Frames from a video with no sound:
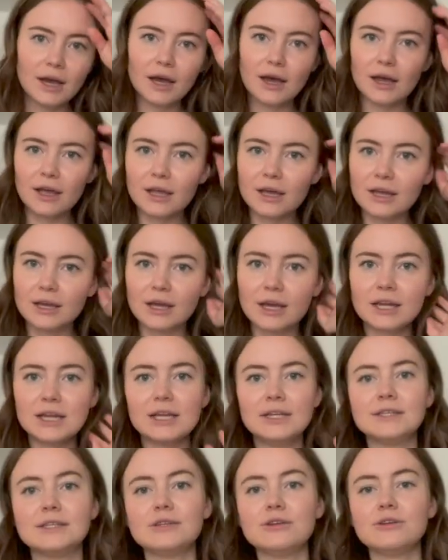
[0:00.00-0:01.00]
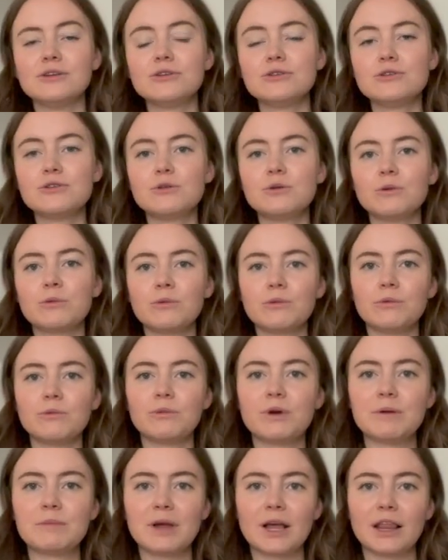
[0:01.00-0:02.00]
like I need to
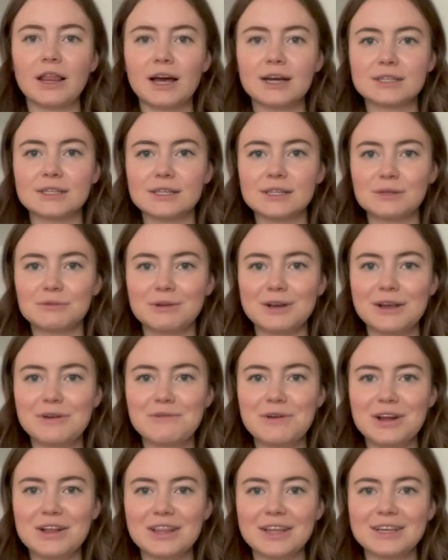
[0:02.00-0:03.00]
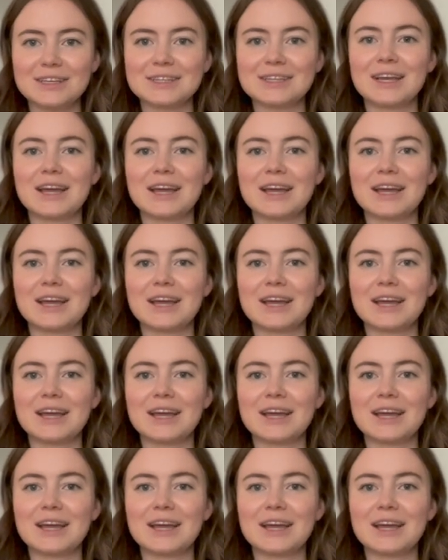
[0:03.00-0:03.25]
wear my glasses when I wear this.